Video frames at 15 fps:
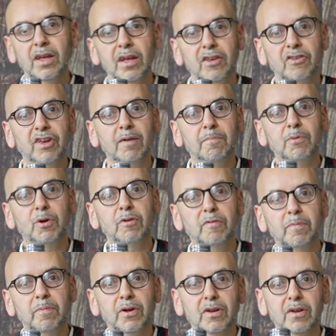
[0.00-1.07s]

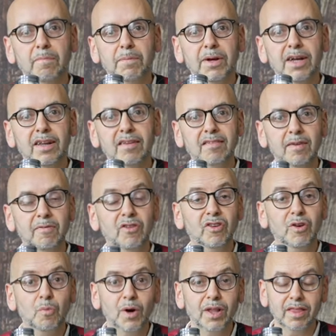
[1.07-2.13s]
Bronfman bid
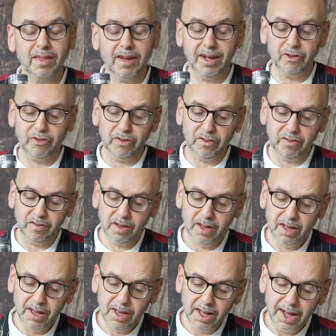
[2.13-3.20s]
£71,000.
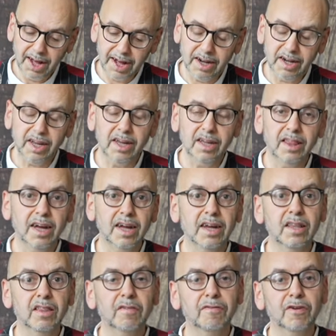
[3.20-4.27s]
And he
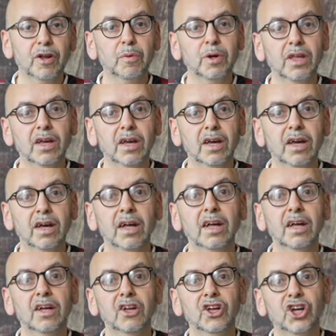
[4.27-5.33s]
then, the following year,
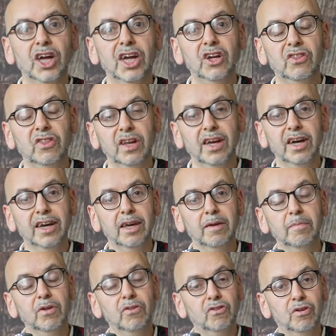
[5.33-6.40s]
changed the
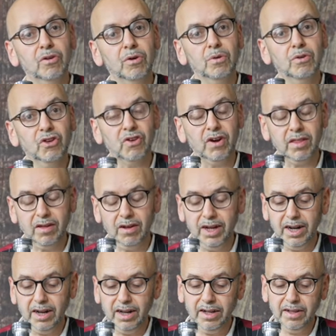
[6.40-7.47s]
name to
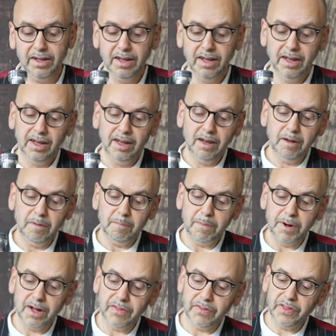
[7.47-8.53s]
Strathisla.
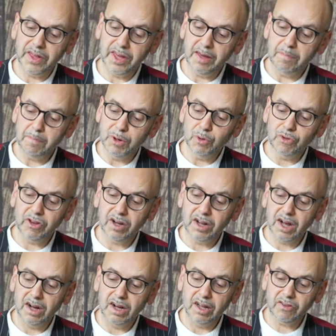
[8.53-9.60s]
But the Milton
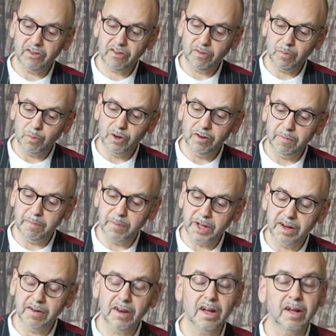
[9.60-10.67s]
casks would have
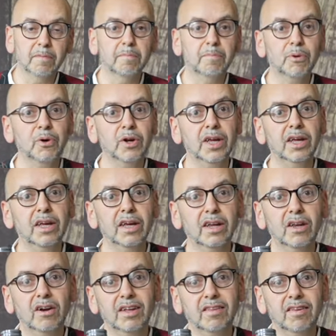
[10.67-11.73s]
been
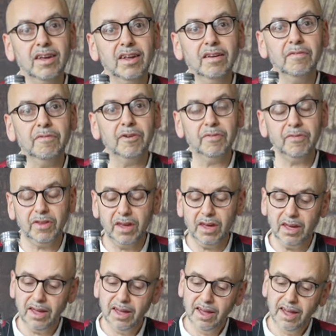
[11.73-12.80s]

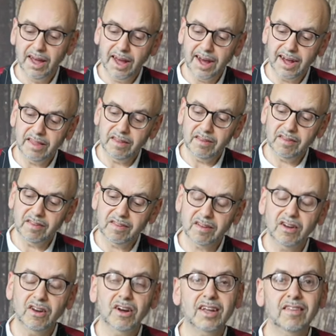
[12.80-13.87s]
pre-1950, and this is a
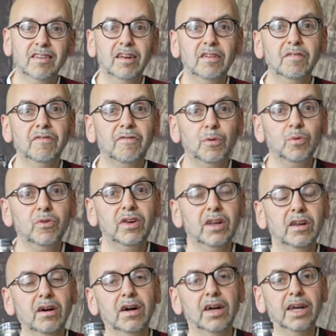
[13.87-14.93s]

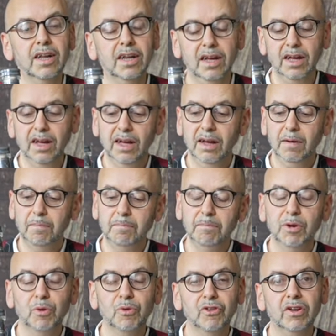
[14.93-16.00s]
1949
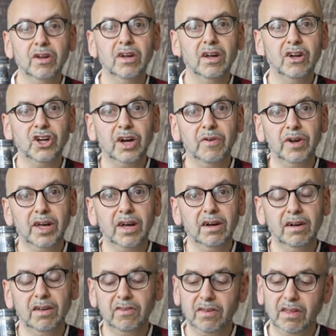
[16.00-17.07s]
Milton sherry
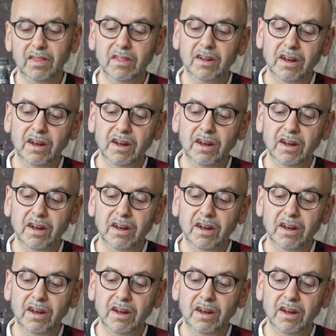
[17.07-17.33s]
cask, the